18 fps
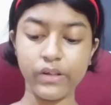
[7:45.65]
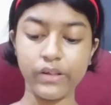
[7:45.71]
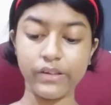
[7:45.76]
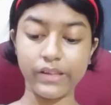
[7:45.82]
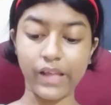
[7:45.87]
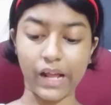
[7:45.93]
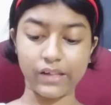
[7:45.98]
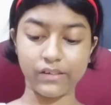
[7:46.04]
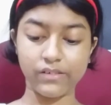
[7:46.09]

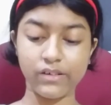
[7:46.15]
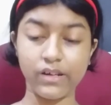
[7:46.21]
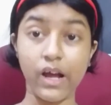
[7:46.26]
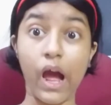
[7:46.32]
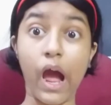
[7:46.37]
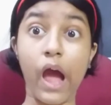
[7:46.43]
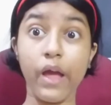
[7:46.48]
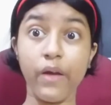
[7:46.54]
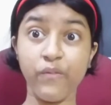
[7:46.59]
that
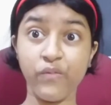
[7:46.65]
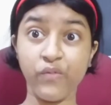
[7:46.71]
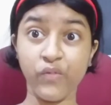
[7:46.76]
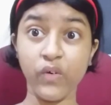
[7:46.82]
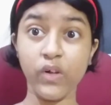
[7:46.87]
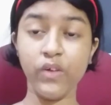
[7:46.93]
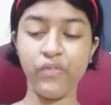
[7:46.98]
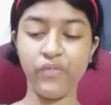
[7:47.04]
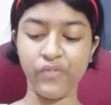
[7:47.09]
I am
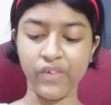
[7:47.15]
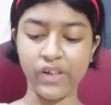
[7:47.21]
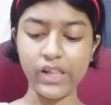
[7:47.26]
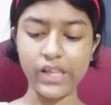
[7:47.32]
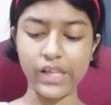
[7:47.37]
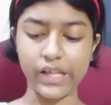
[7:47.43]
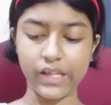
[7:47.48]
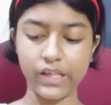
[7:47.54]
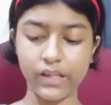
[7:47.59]

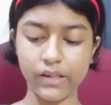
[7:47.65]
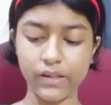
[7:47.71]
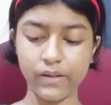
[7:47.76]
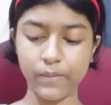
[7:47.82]
fulfilling.